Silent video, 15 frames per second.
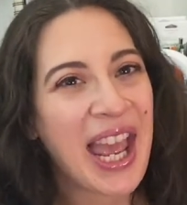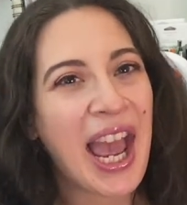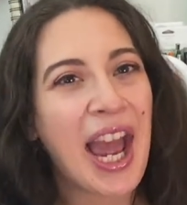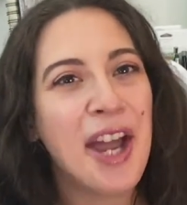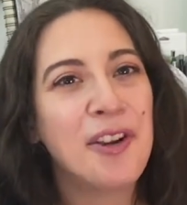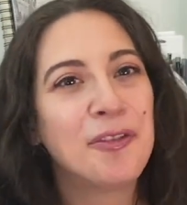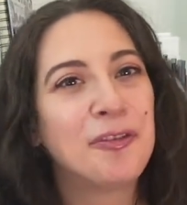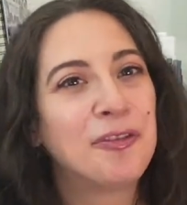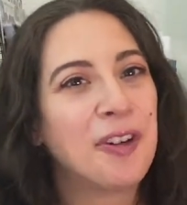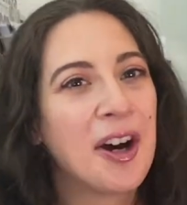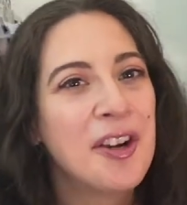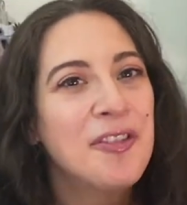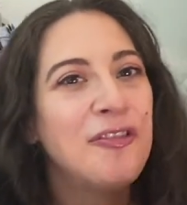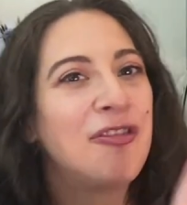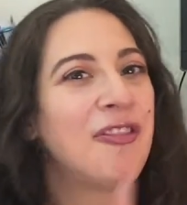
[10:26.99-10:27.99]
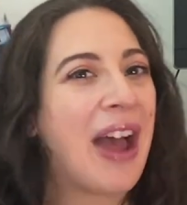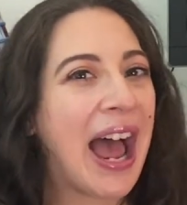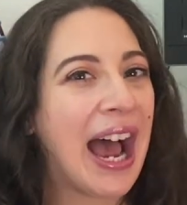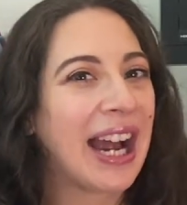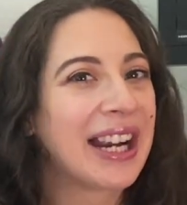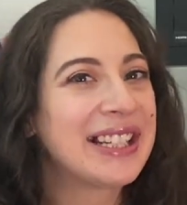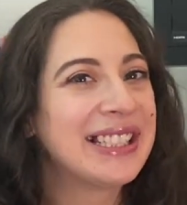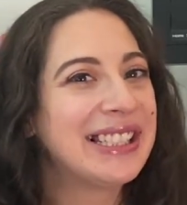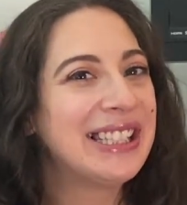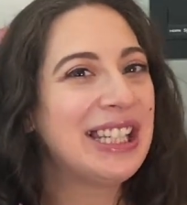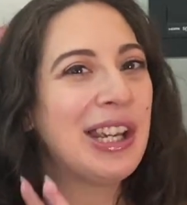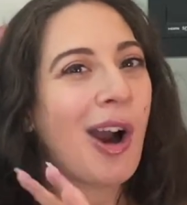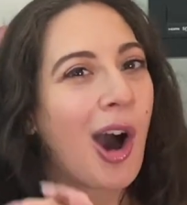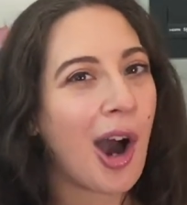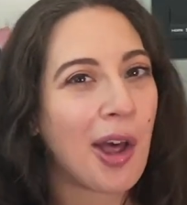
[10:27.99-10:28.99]
And fun fact,
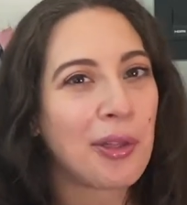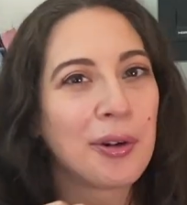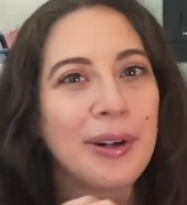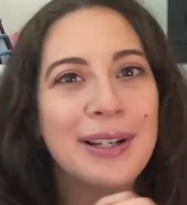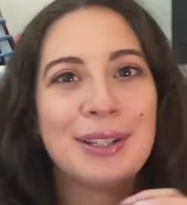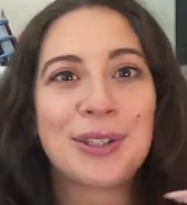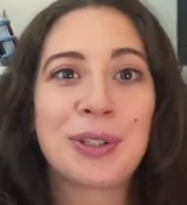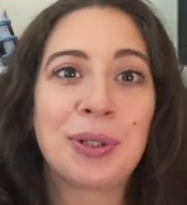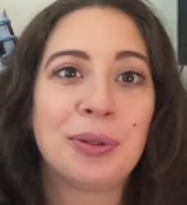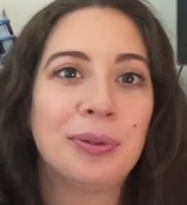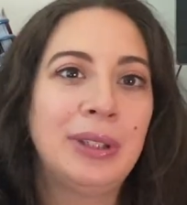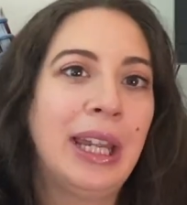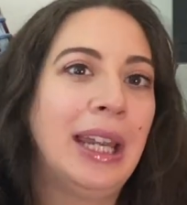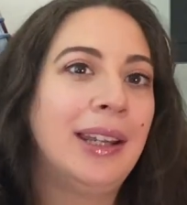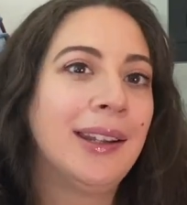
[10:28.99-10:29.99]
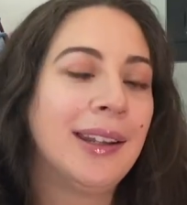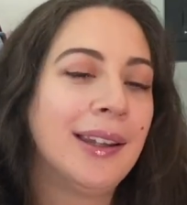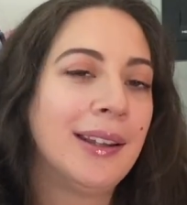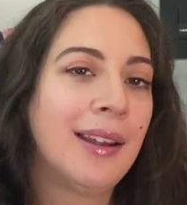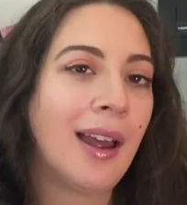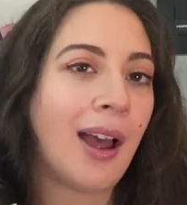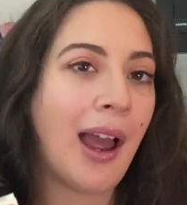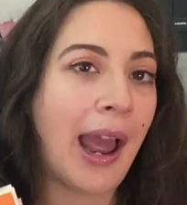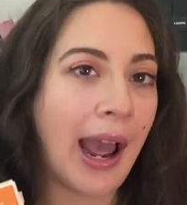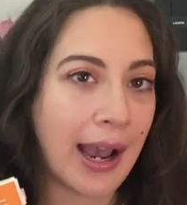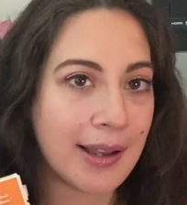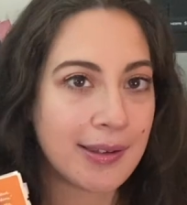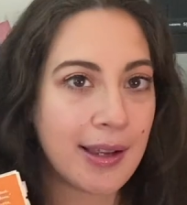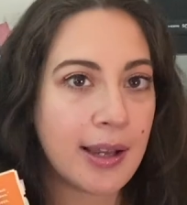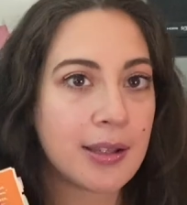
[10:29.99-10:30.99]
the author has created
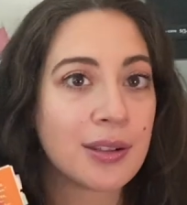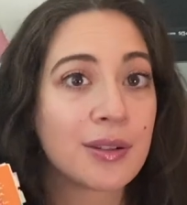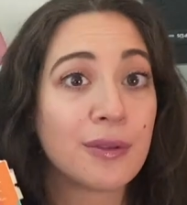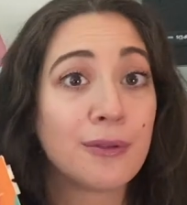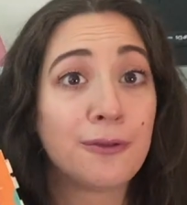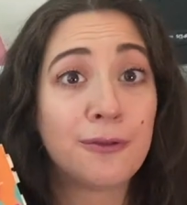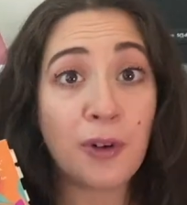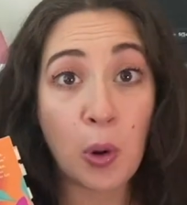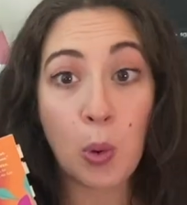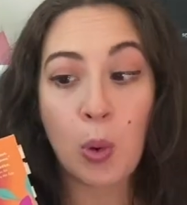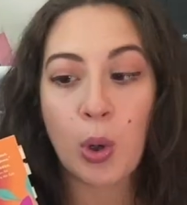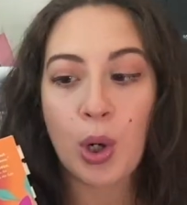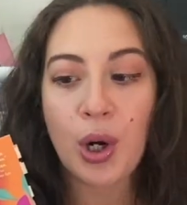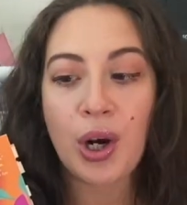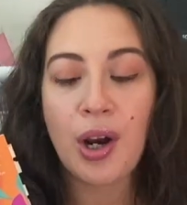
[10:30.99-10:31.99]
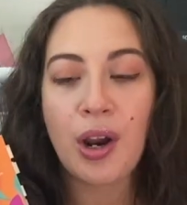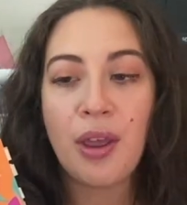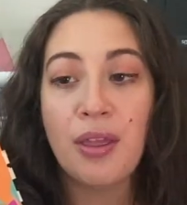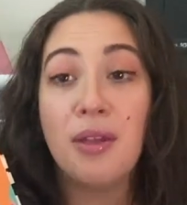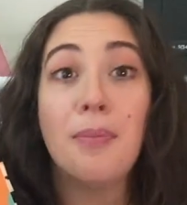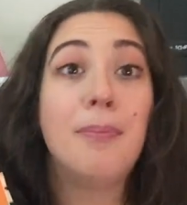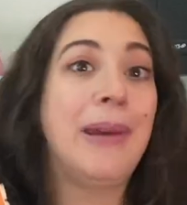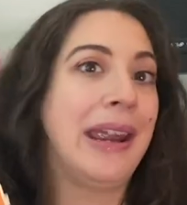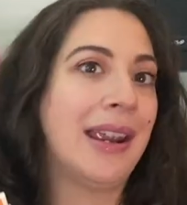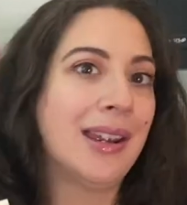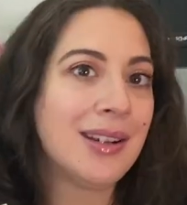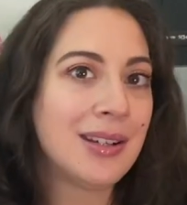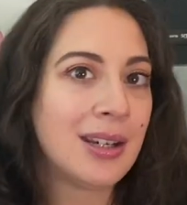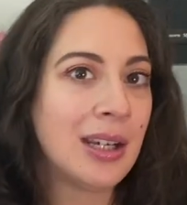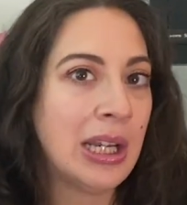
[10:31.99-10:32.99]
assets for the
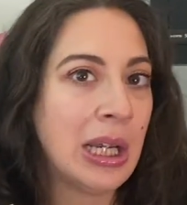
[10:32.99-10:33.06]
band.